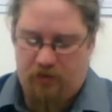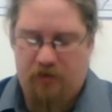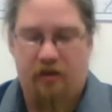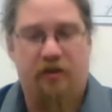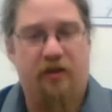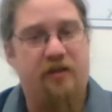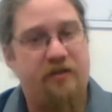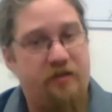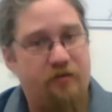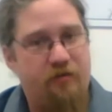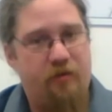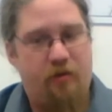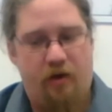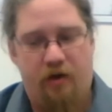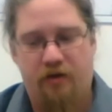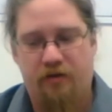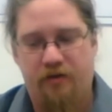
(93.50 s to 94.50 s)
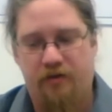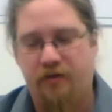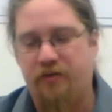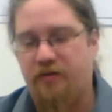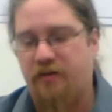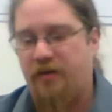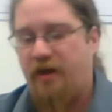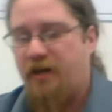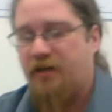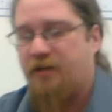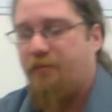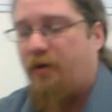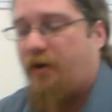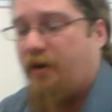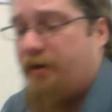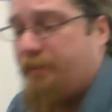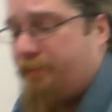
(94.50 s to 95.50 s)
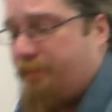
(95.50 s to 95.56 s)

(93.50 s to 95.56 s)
And this is required to use the dashboard.